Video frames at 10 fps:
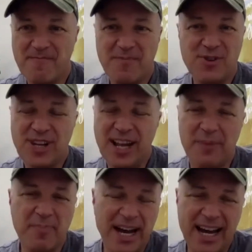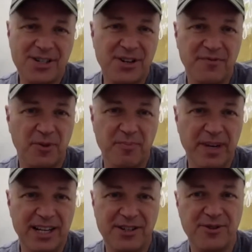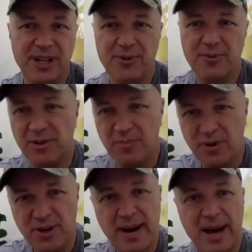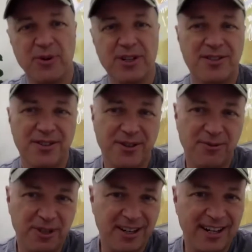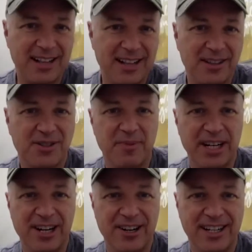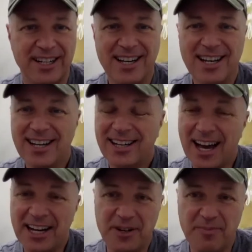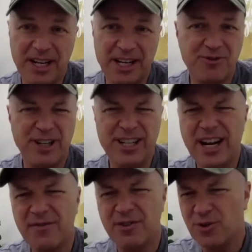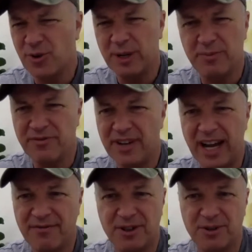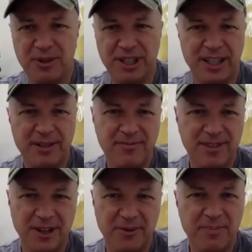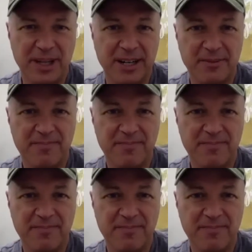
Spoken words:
just had a passion for ministry. Went to Moody Bible Institute, went to Dallas Seminary, got into ministry. Never dreamed of ever really, being a